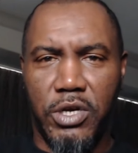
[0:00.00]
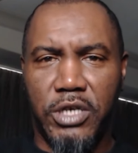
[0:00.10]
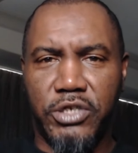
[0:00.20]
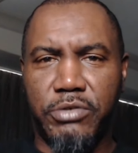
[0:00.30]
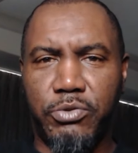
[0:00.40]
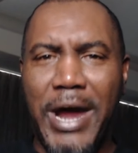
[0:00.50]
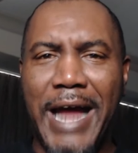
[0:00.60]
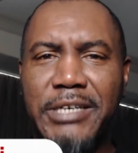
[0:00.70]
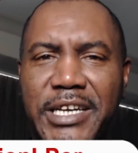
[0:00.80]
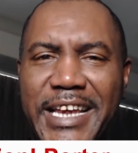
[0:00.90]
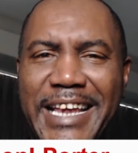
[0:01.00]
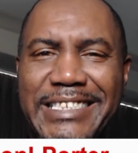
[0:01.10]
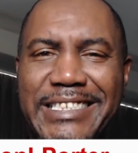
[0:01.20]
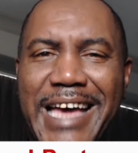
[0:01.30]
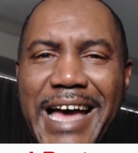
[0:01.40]
Subscribe to the
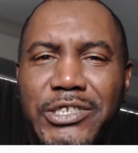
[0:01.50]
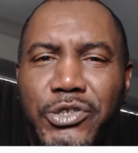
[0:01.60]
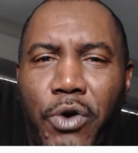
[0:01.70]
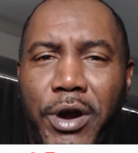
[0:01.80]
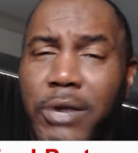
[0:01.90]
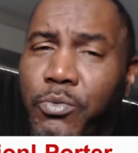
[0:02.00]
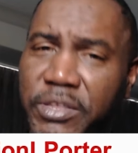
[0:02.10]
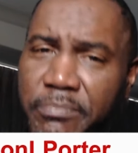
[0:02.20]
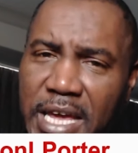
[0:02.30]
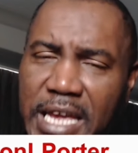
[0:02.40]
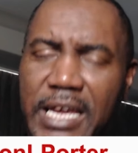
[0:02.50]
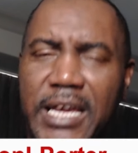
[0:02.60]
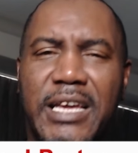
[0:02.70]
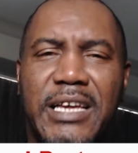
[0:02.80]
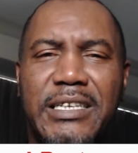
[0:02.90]
Inside Story with me,
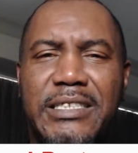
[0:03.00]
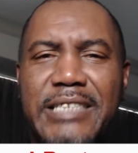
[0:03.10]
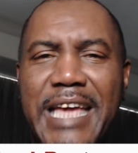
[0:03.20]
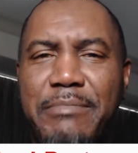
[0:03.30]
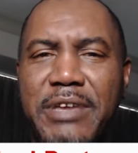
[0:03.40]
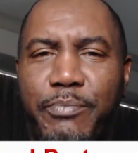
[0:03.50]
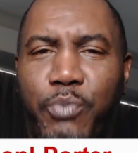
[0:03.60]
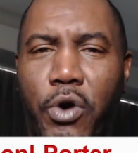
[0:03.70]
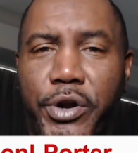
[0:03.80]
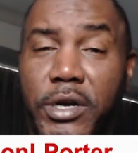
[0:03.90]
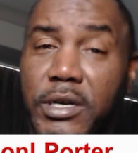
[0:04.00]
Damion Porter